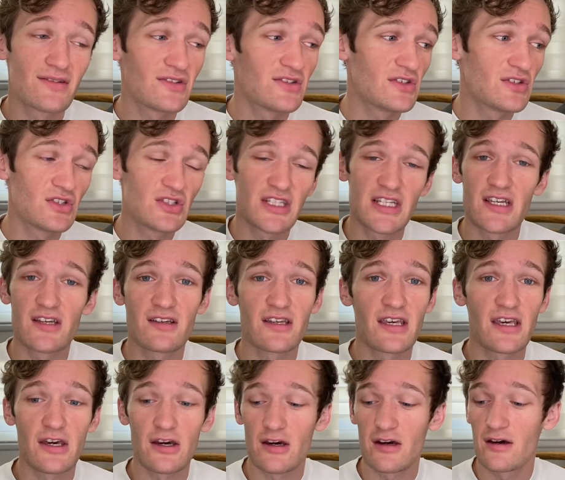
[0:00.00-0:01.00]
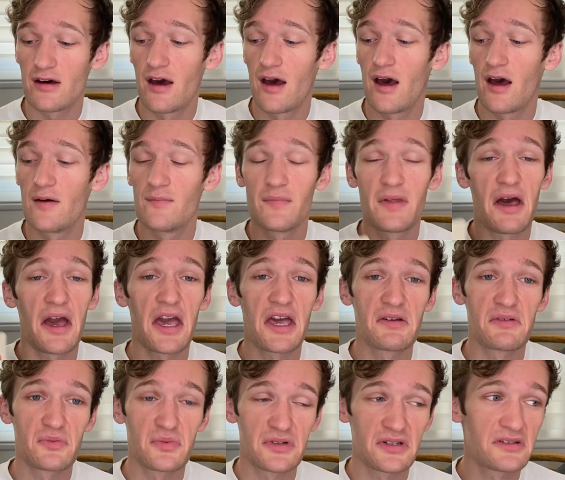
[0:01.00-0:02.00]
still here.
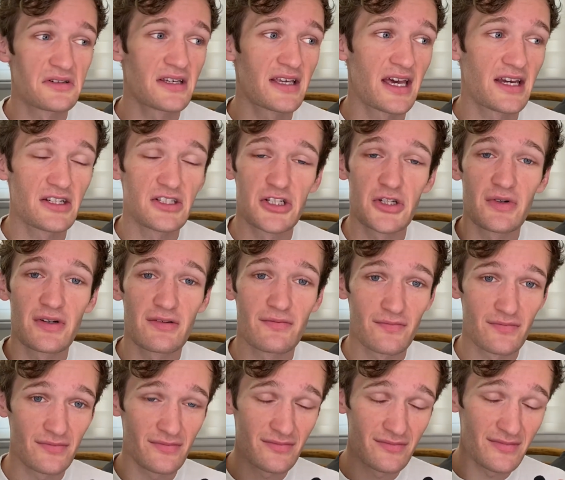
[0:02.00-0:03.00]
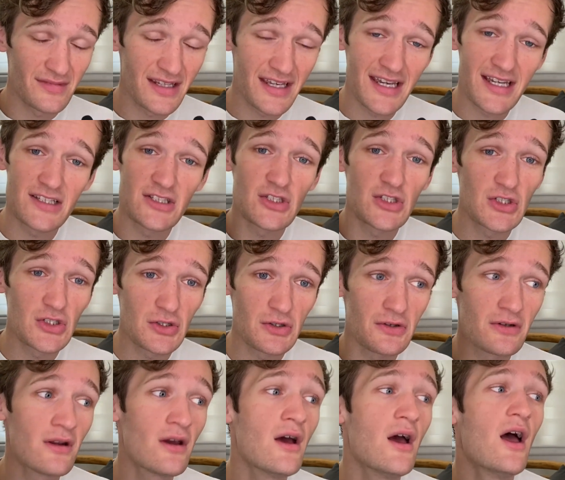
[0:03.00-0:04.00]
I will get to it
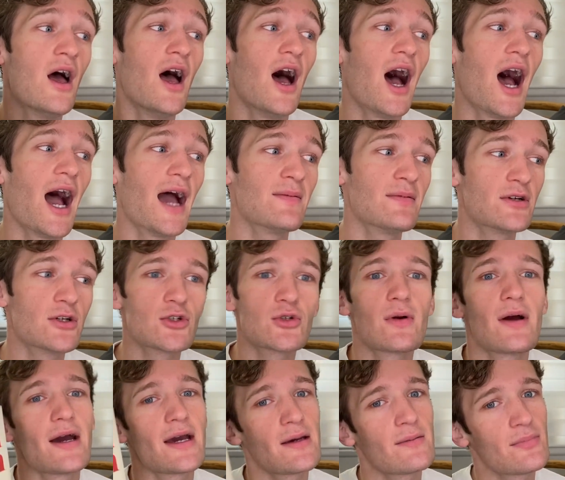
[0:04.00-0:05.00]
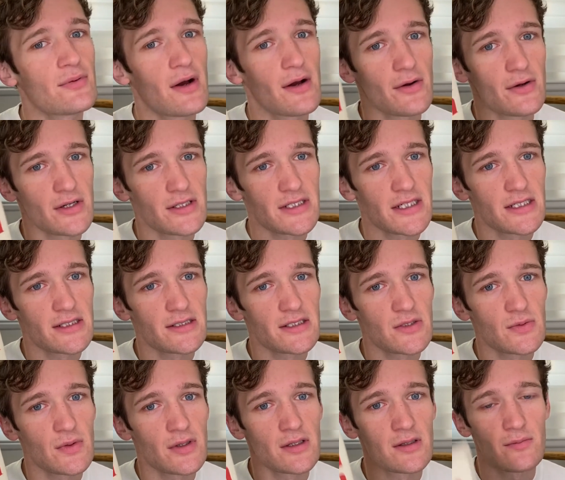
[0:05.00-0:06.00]
soon. I'm gonna try and prioritize
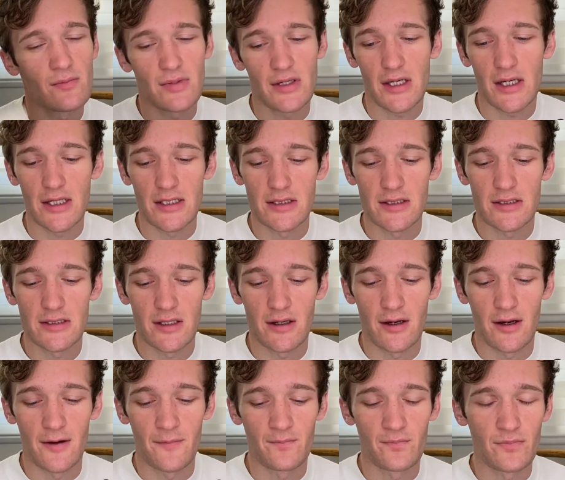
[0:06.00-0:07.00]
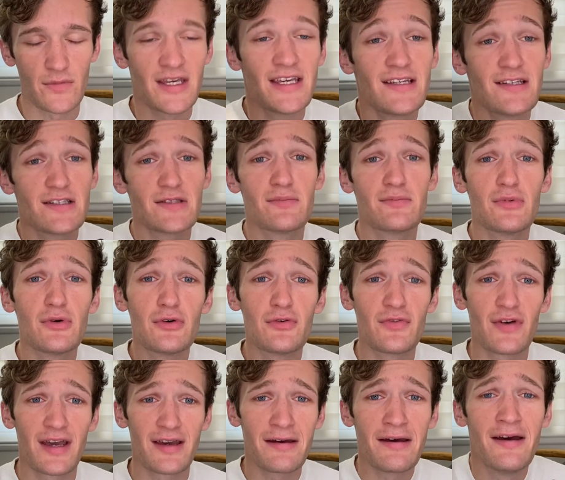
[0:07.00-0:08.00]
this one because he's
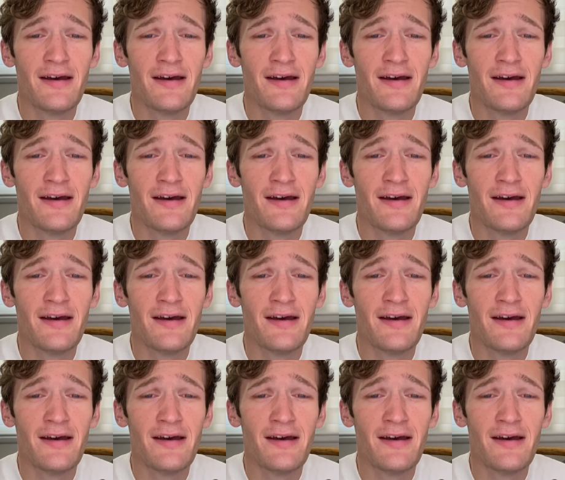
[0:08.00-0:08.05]
moving.